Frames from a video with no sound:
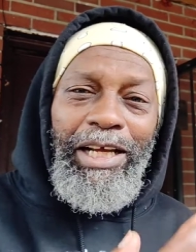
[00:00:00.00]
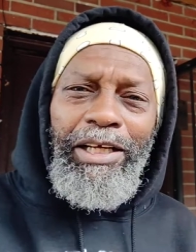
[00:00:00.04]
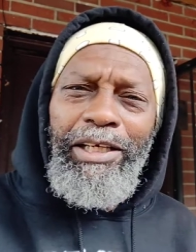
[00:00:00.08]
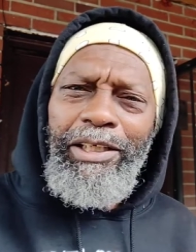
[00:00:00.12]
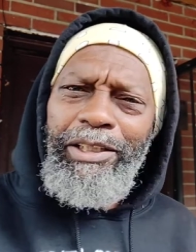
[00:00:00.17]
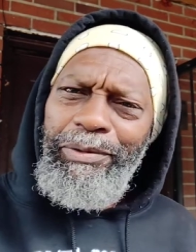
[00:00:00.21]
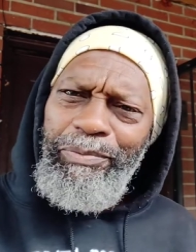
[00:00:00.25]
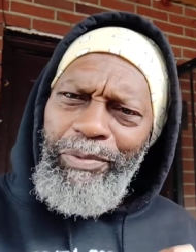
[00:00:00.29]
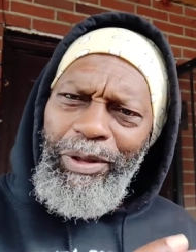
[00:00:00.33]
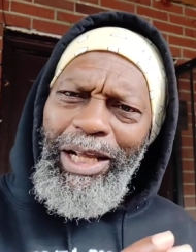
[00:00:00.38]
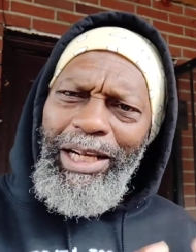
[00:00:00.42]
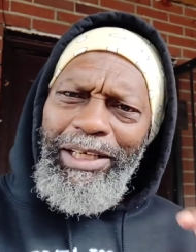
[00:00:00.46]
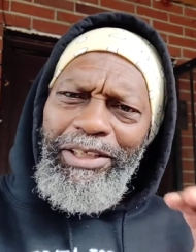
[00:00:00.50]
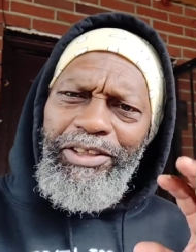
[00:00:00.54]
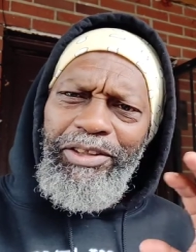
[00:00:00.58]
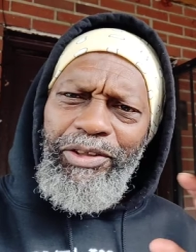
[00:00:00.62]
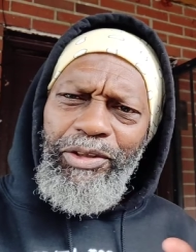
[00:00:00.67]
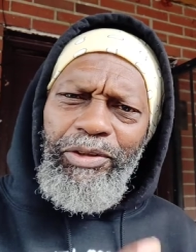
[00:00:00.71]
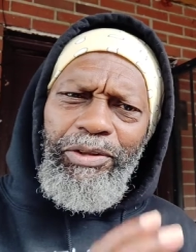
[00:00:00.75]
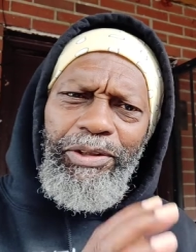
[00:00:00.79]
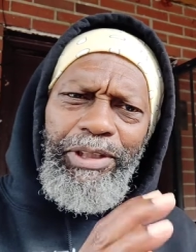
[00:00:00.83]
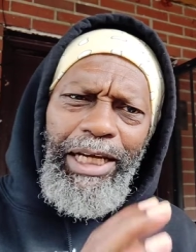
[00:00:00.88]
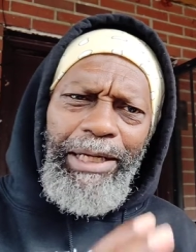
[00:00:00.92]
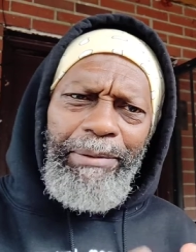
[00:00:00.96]
We had a
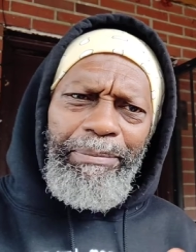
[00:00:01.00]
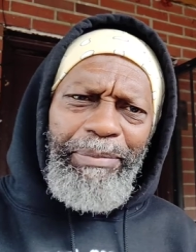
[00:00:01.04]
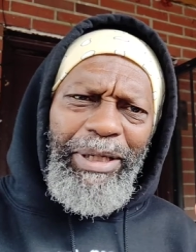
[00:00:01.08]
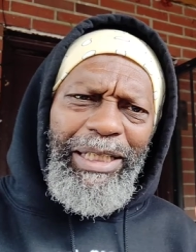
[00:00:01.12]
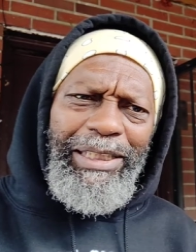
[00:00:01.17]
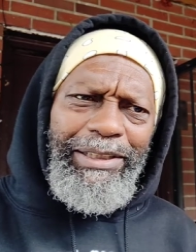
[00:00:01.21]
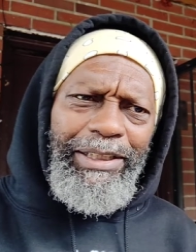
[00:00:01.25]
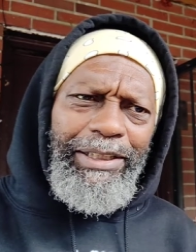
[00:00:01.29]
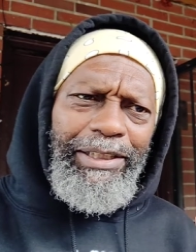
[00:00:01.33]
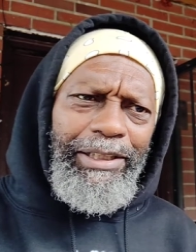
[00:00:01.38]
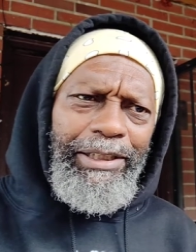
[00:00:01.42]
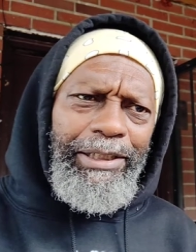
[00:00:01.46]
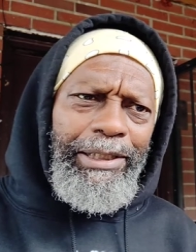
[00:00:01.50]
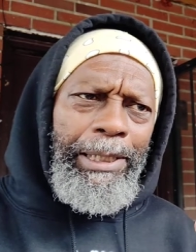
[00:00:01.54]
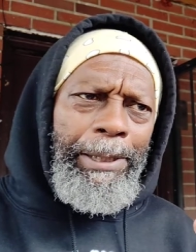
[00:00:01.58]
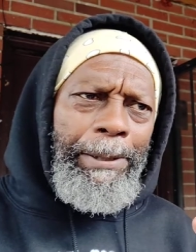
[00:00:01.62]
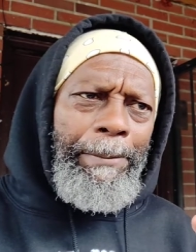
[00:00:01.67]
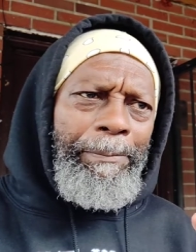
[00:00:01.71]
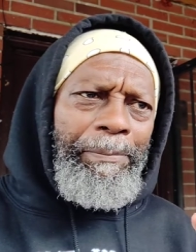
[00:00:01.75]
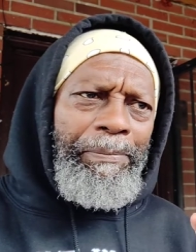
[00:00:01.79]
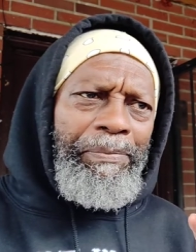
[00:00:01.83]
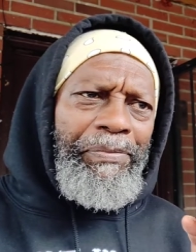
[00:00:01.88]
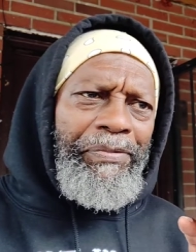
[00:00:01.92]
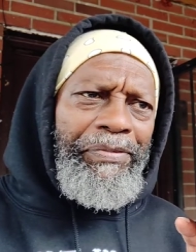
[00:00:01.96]
school like basically
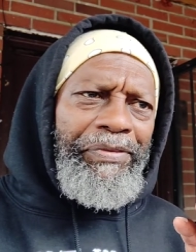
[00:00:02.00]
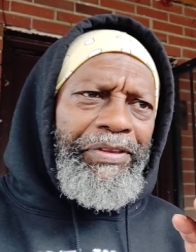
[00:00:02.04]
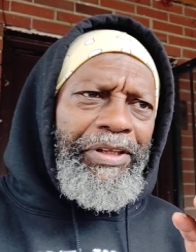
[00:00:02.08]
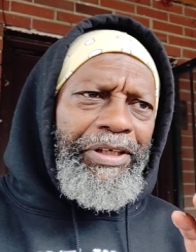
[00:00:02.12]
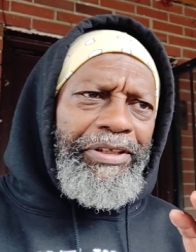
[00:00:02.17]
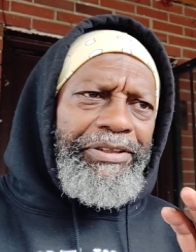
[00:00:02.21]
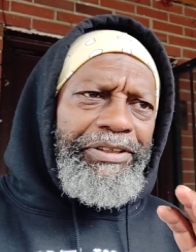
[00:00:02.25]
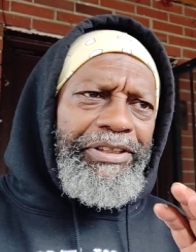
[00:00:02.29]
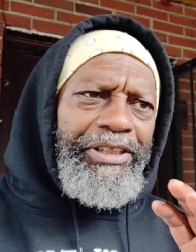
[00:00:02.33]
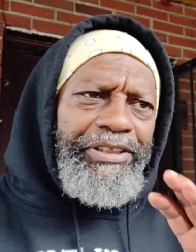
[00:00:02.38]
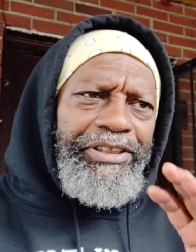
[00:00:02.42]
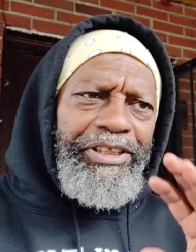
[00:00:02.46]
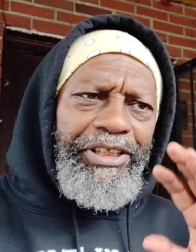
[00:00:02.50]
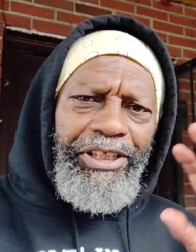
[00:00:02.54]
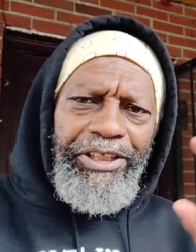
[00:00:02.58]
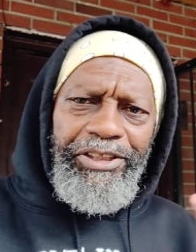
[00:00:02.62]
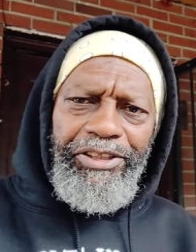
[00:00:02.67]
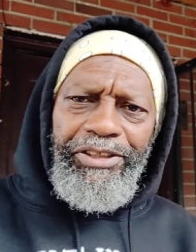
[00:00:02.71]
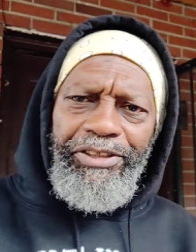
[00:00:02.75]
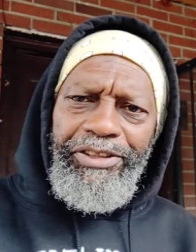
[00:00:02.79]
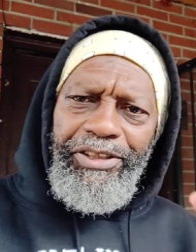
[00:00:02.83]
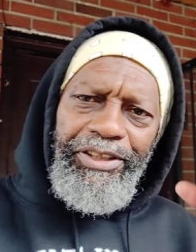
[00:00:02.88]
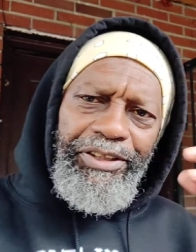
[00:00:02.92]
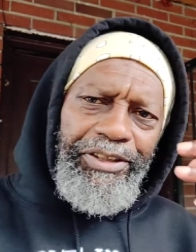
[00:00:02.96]
the, the
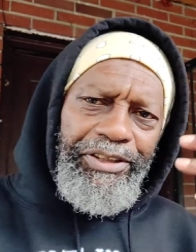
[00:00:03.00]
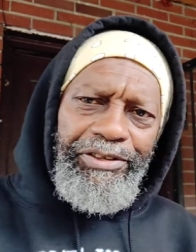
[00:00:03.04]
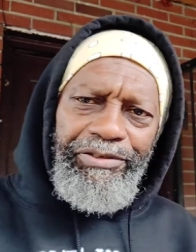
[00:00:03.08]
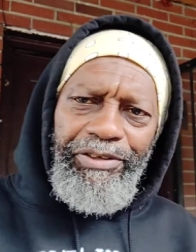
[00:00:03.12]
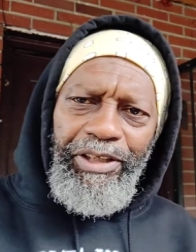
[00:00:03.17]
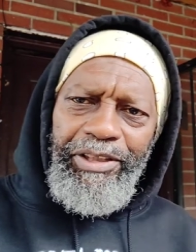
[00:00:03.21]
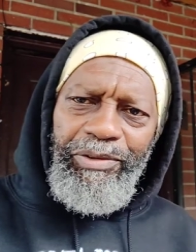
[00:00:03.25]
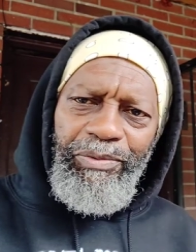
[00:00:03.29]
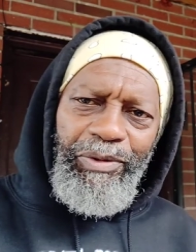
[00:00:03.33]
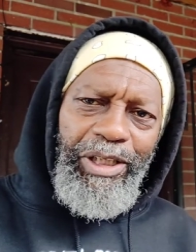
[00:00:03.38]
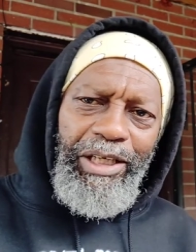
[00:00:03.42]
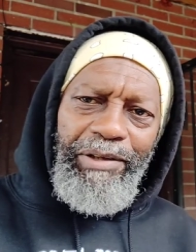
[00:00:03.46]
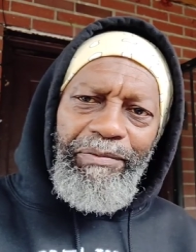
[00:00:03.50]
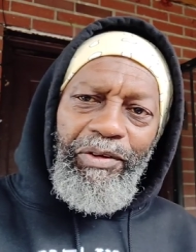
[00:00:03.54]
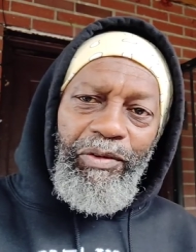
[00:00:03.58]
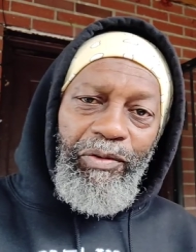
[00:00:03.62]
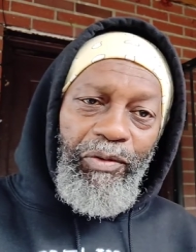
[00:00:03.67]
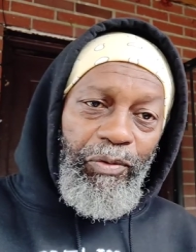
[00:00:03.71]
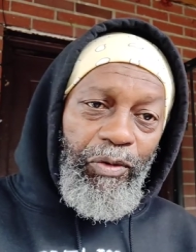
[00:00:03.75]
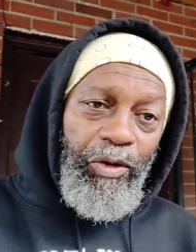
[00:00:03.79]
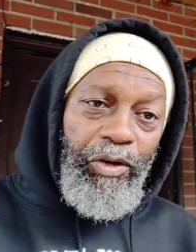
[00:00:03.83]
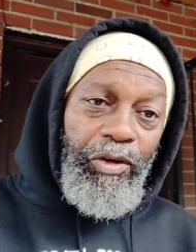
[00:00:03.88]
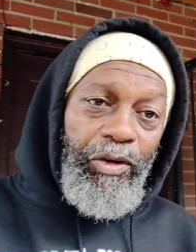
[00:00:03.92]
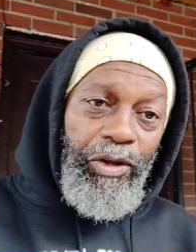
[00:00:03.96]
teachers, the instructors, whatever,
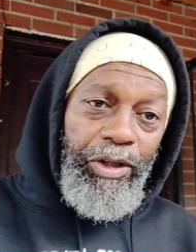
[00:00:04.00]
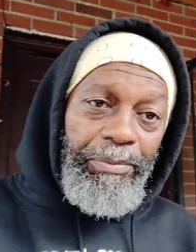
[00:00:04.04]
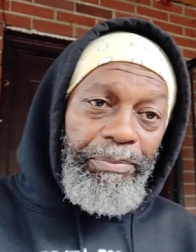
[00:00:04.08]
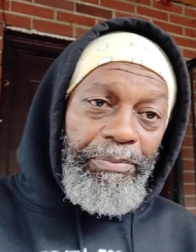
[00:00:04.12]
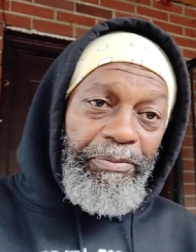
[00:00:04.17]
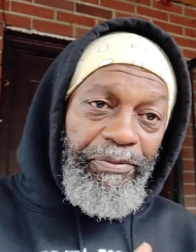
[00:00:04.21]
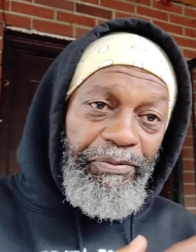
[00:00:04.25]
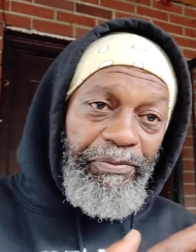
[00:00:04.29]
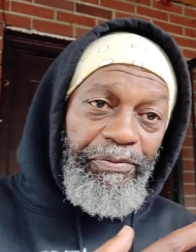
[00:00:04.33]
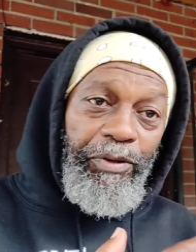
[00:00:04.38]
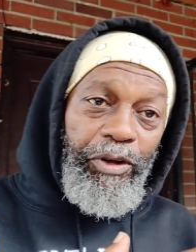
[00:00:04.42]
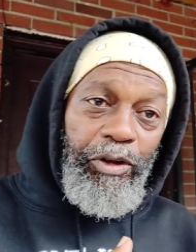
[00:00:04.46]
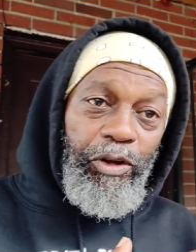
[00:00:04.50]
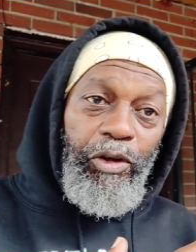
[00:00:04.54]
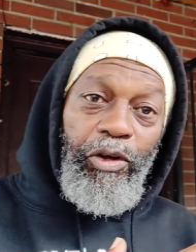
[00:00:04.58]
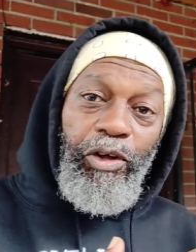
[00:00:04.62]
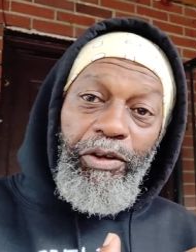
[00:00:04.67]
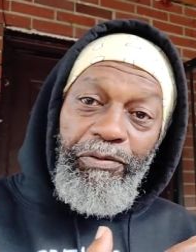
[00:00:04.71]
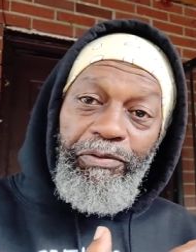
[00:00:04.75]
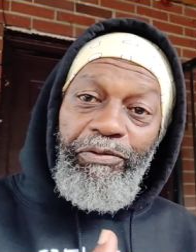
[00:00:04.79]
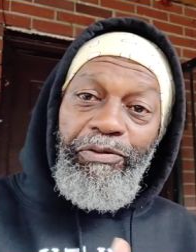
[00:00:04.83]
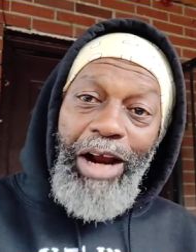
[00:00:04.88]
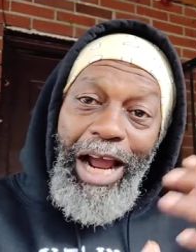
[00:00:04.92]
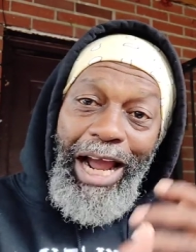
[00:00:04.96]
could
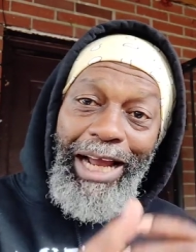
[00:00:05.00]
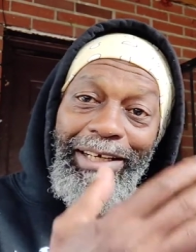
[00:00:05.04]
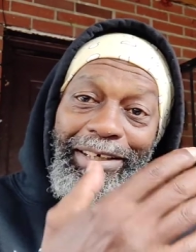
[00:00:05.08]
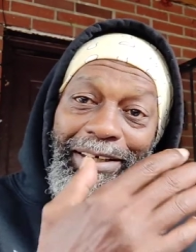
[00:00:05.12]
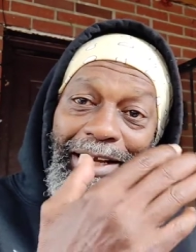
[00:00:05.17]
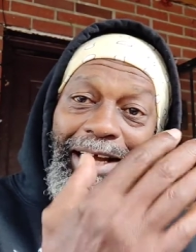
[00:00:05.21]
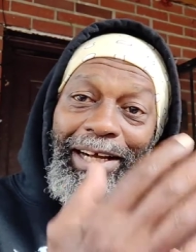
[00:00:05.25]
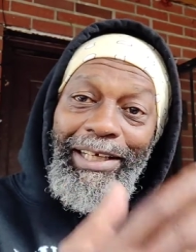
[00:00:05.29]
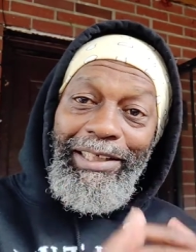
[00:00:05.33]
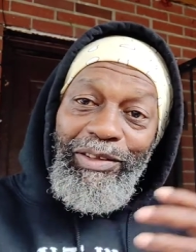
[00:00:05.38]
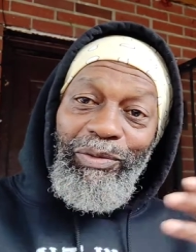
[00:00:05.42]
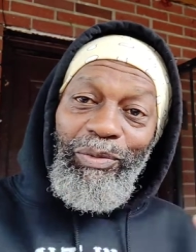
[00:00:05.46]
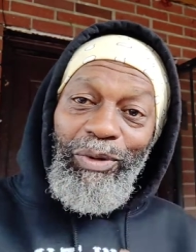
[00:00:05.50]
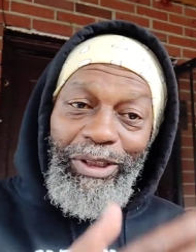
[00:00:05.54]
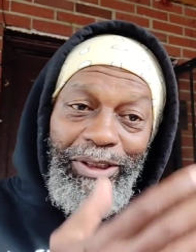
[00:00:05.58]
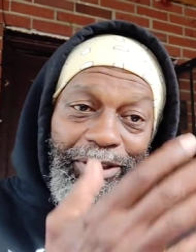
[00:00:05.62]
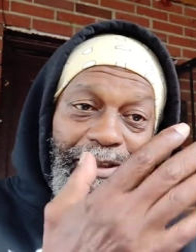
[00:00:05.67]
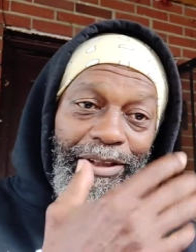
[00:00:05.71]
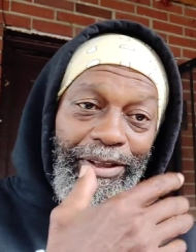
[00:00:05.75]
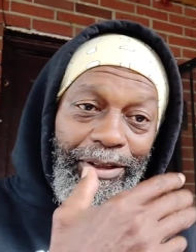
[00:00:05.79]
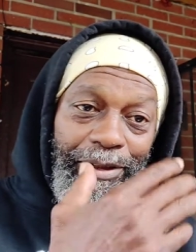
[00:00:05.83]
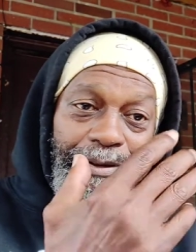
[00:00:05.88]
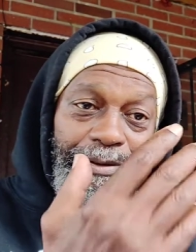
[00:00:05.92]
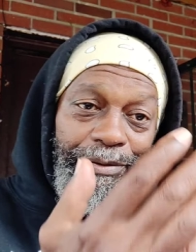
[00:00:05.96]
could fraternize with
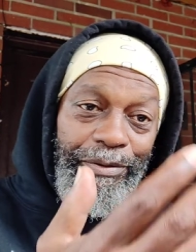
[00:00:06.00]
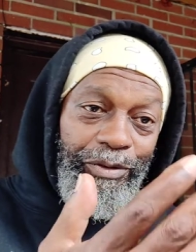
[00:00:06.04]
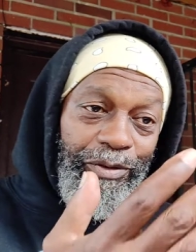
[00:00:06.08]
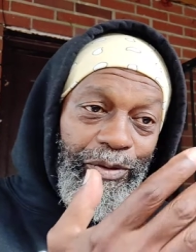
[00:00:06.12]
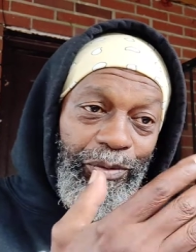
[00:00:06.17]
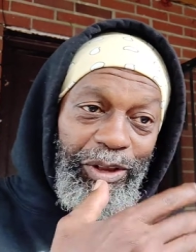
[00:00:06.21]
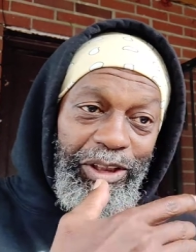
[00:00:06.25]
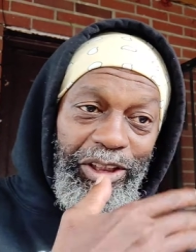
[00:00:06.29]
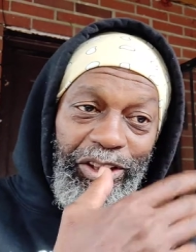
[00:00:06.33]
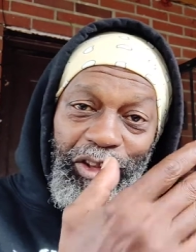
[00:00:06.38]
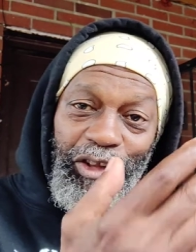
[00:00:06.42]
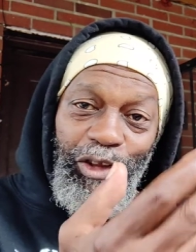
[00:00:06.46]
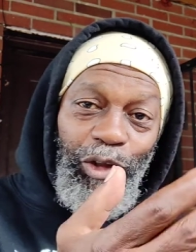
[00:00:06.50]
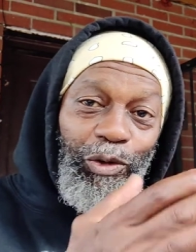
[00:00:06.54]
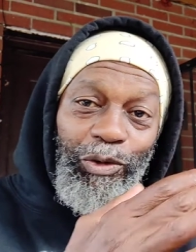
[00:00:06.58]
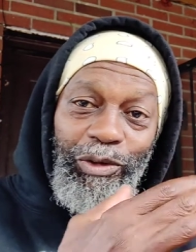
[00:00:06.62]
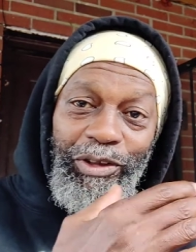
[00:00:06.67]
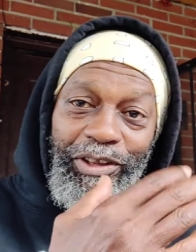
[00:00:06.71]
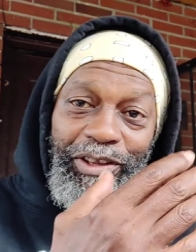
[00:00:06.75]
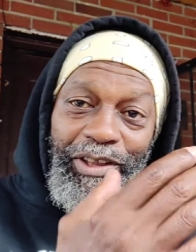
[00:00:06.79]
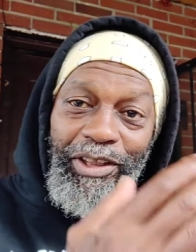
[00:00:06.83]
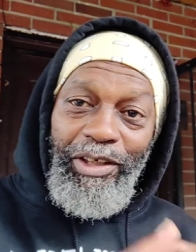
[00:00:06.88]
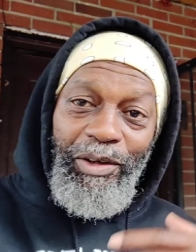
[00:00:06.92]
the with the students.